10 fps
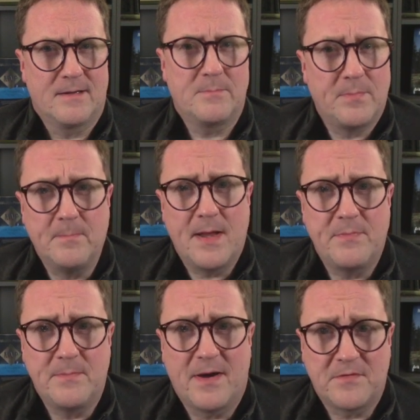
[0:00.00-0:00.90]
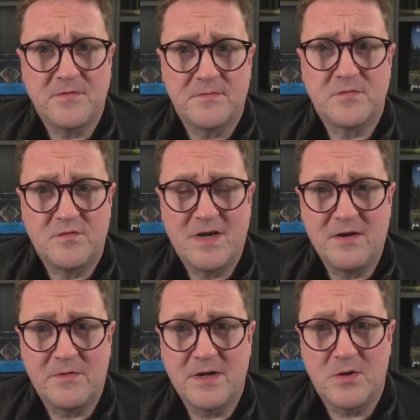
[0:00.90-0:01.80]
Maybe Microsoft should
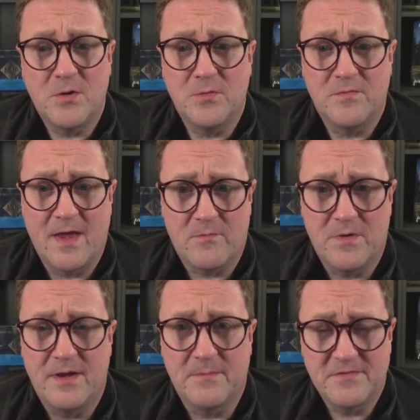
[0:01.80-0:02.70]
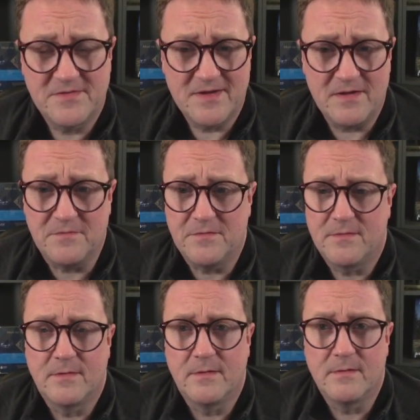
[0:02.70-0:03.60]
generate code that way themselves.
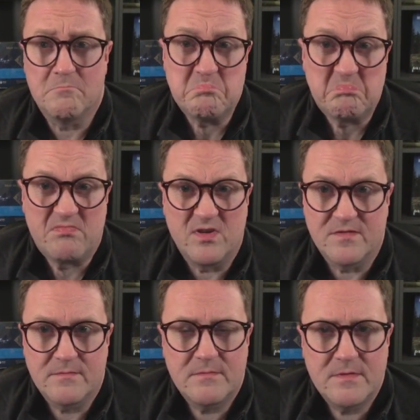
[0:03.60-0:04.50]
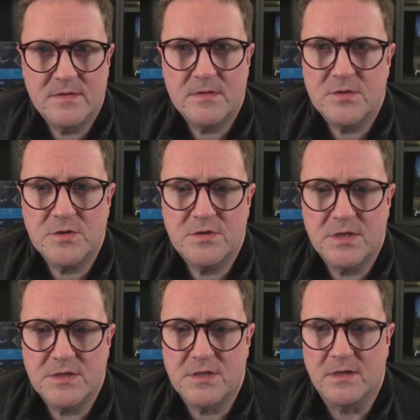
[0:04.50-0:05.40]
Just a
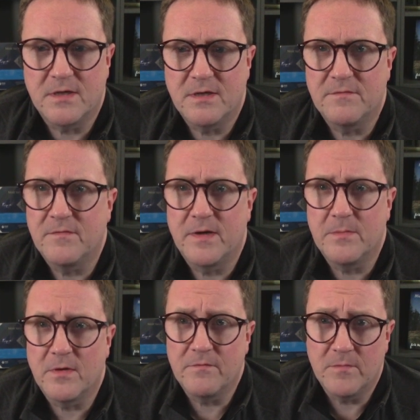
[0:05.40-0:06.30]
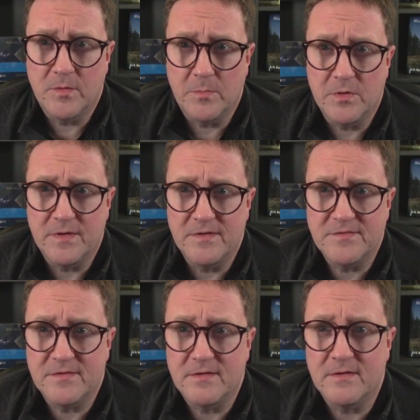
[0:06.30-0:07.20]
suggestion if anybody from Limpy is
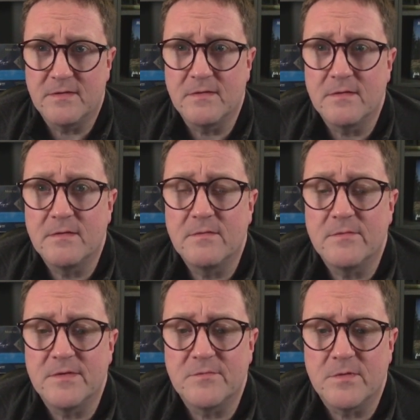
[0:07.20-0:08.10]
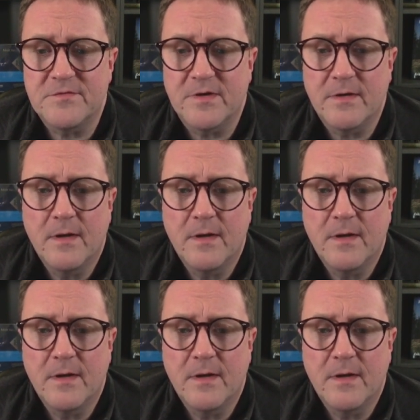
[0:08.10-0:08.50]
watching.